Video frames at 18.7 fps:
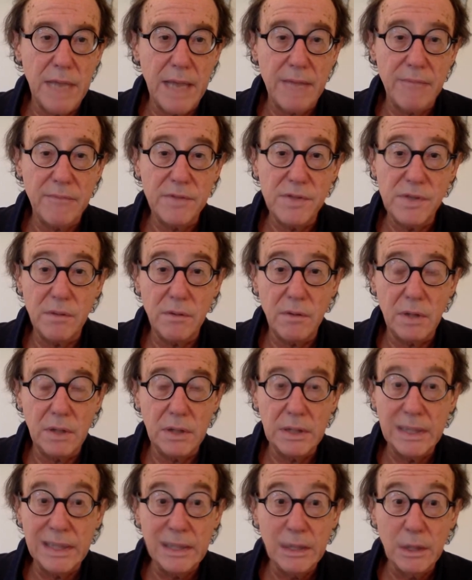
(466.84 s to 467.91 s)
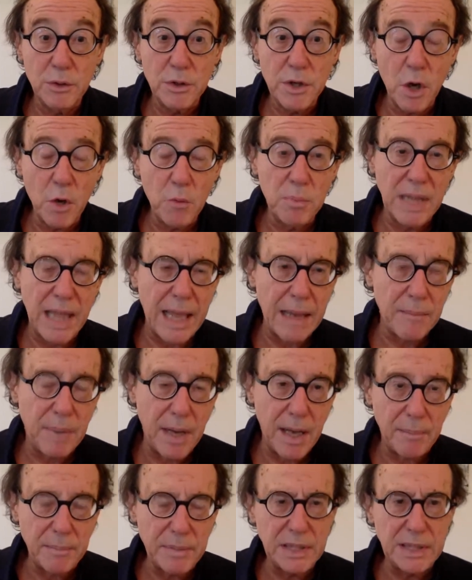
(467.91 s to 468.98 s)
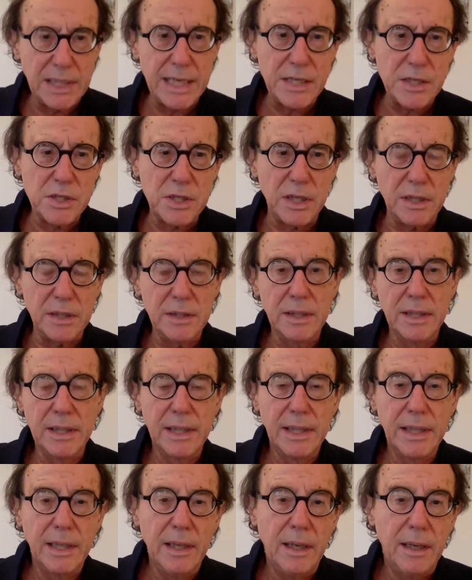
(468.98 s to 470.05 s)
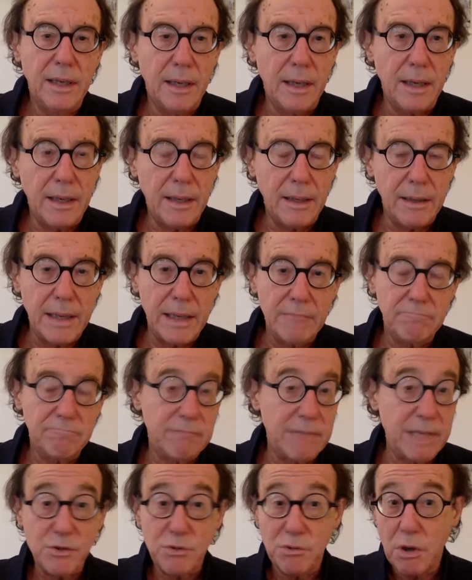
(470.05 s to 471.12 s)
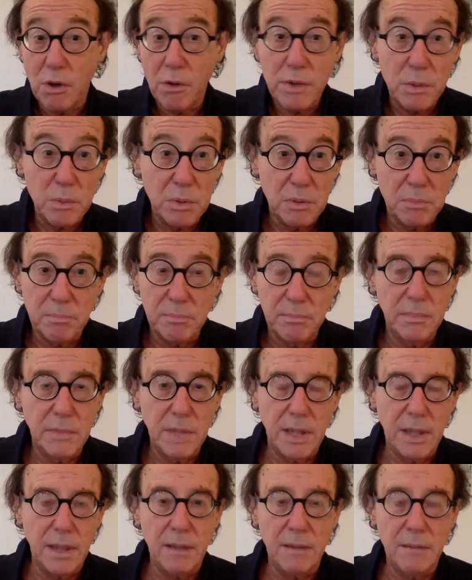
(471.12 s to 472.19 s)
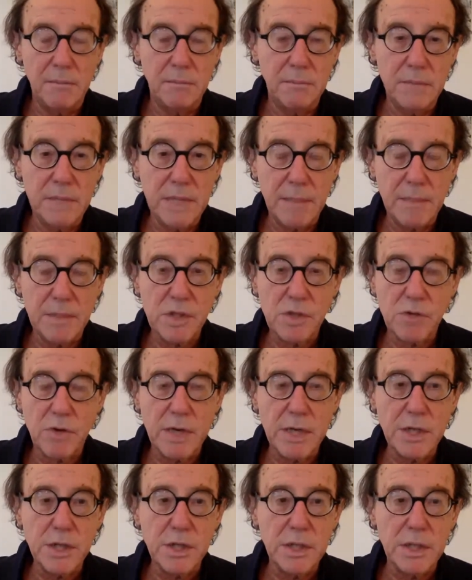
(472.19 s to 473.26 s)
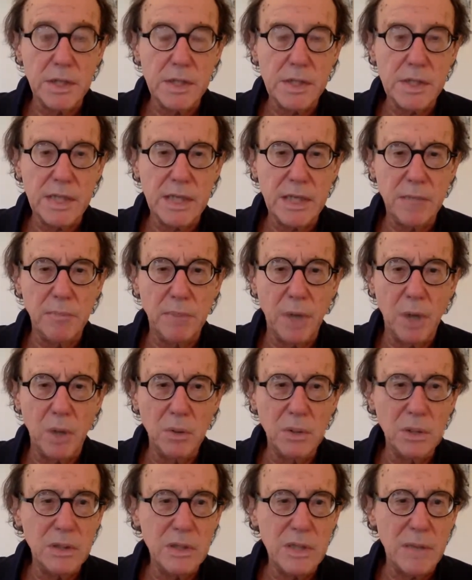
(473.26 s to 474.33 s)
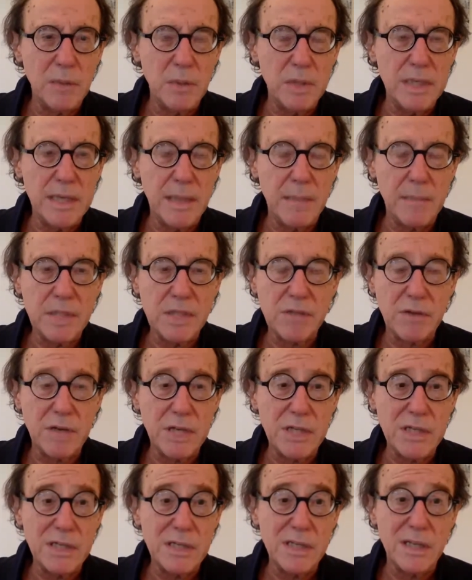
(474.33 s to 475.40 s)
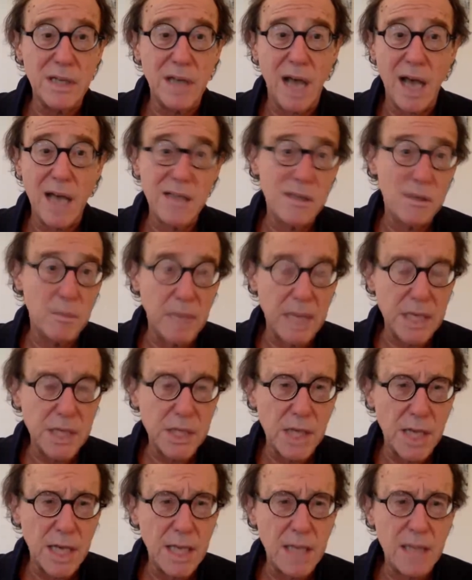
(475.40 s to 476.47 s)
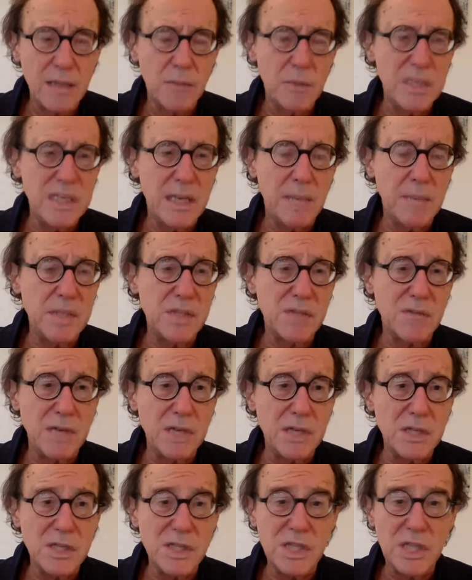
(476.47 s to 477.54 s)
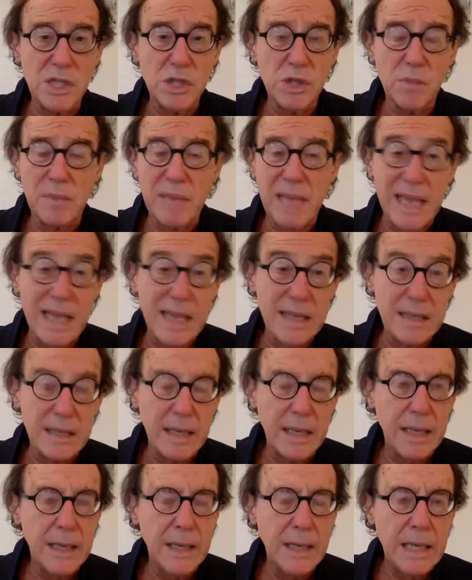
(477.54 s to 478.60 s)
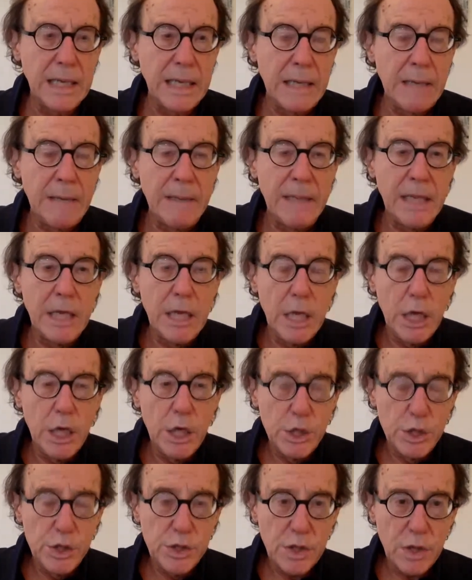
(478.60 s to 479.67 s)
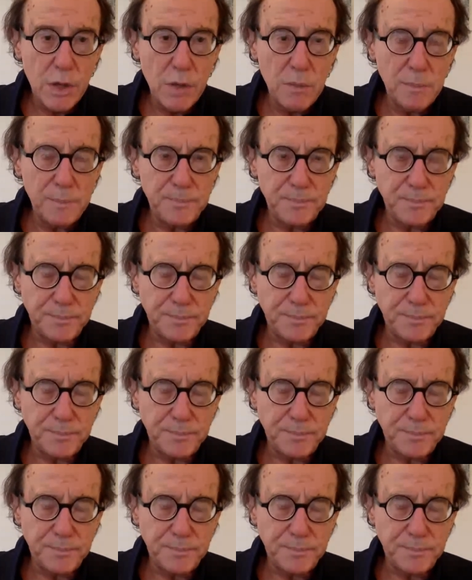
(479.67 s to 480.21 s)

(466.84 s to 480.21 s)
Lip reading: have little or no black population. As you know, there were demonstrations in Poland, there were demonstrations in Azerbaijan, there were demonstrations in Japan. So